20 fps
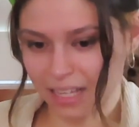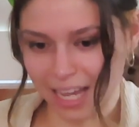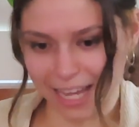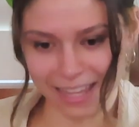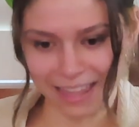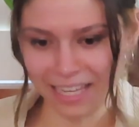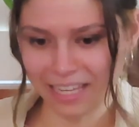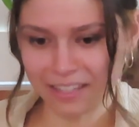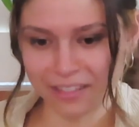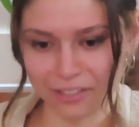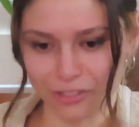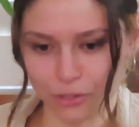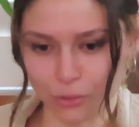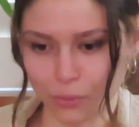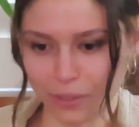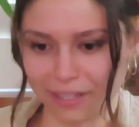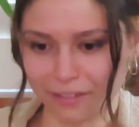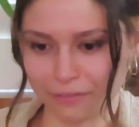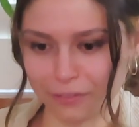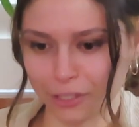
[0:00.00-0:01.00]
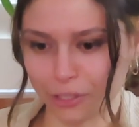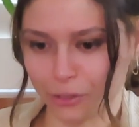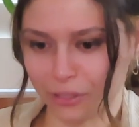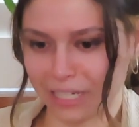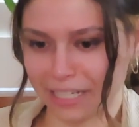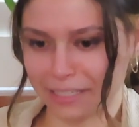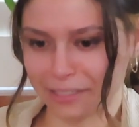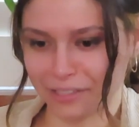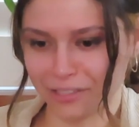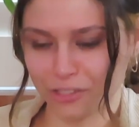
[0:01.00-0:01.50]
I think there's a way for you
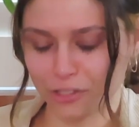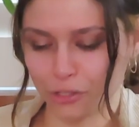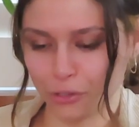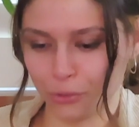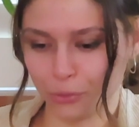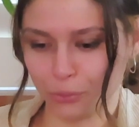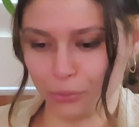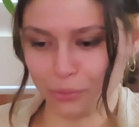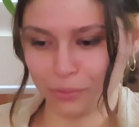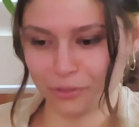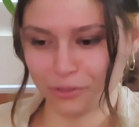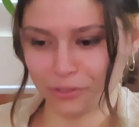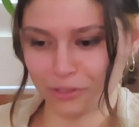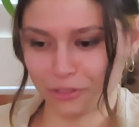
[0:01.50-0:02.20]
guys to